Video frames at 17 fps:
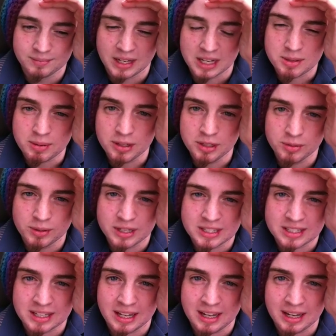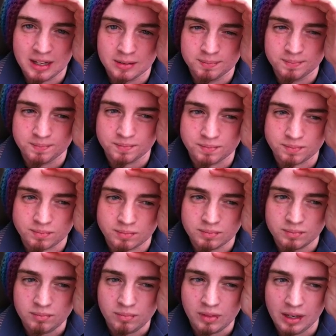Especially when it's like,
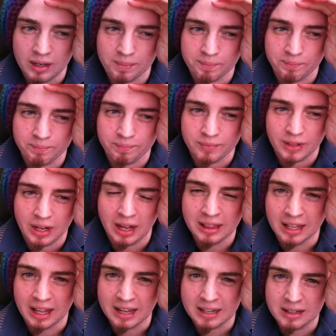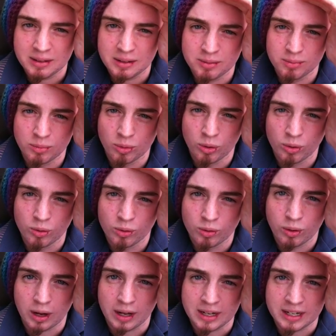I like
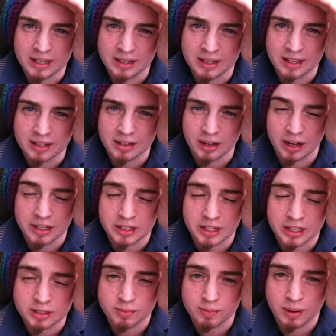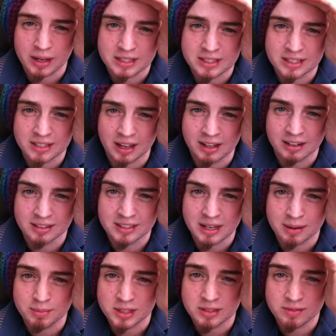more, I guess by societal
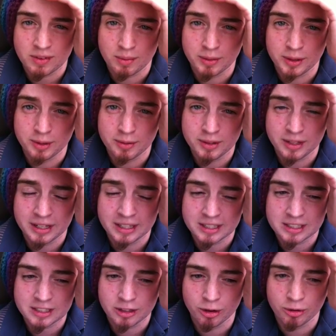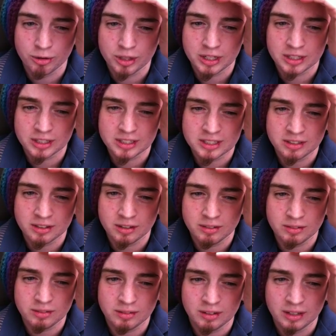standards, feminine things, clothing and
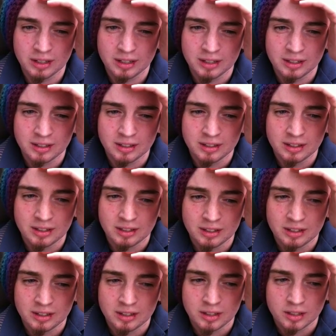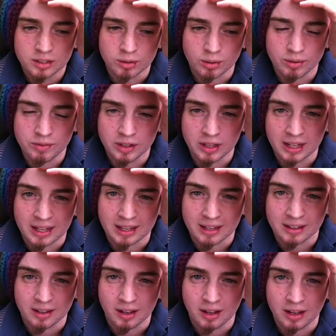stuff. So I feel like
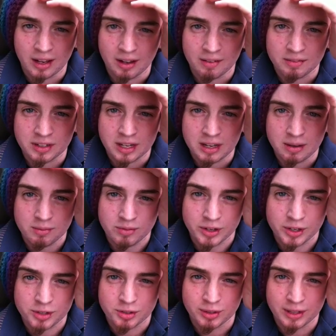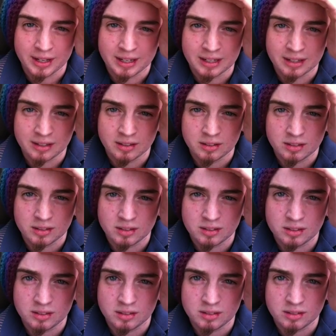I have to keep facial hair
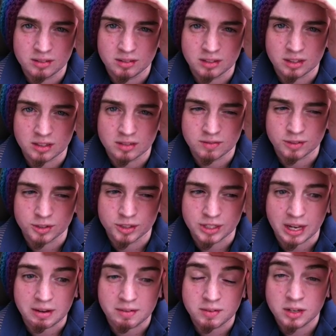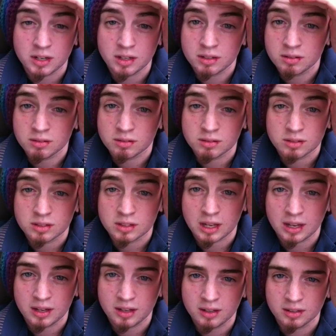just for safety's
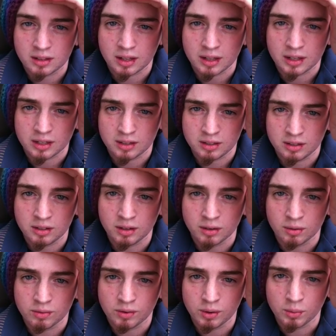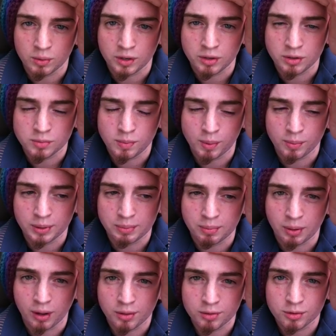sake, like, you know, if I want to use public
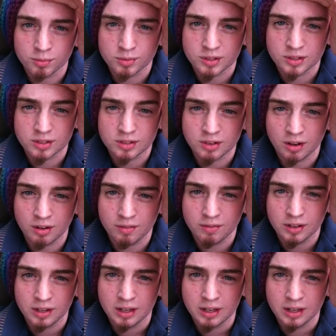bathrooms and stuff.